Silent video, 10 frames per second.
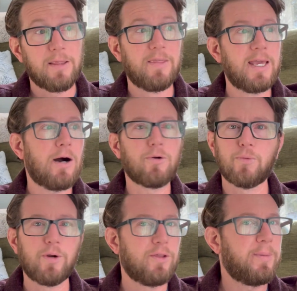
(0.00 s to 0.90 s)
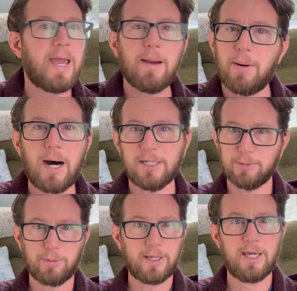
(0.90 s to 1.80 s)
The algorithm can't
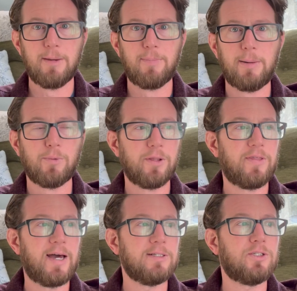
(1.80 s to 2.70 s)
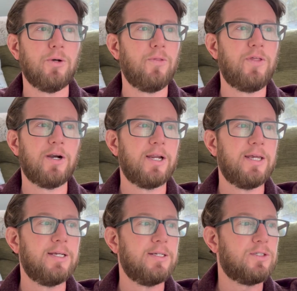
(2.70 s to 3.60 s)
possibly keep up with that. So there
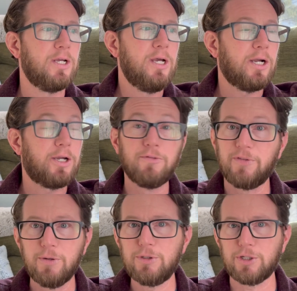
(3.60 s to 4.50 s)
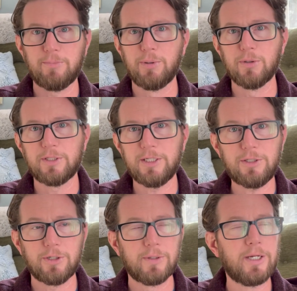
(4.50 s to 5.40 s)
is confusion built
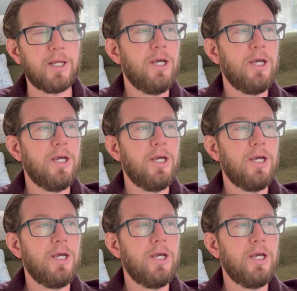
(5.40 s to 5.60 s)
into it.